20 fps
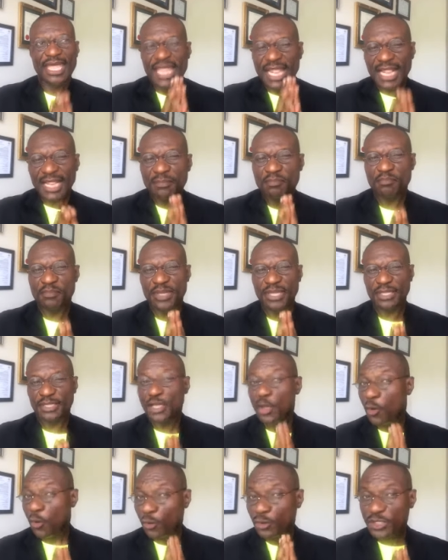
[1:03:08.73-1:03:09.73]
Help me,
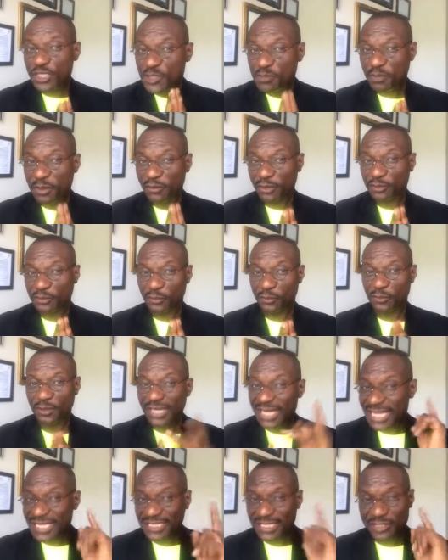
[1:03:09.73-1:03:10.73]
the Holy Spirit.
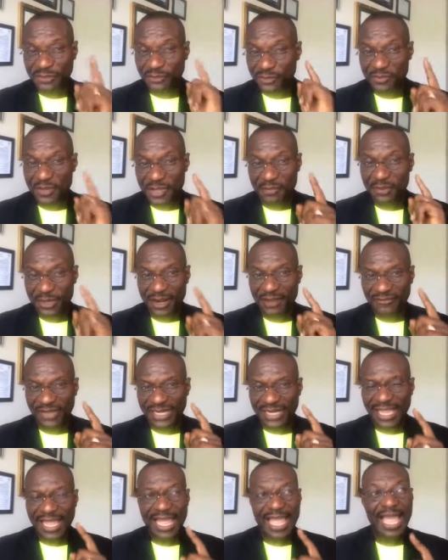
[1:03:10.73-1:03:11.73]
Listen to me,
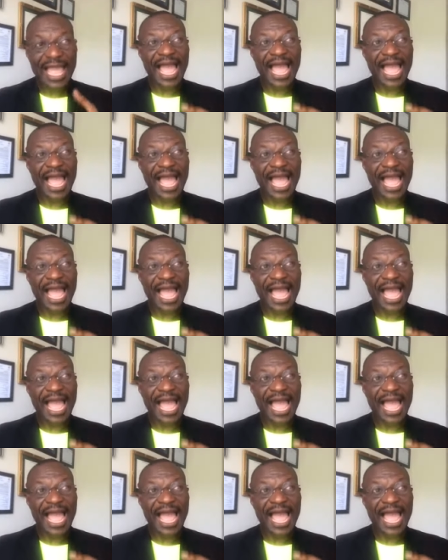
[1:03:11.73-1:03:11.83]
beloved.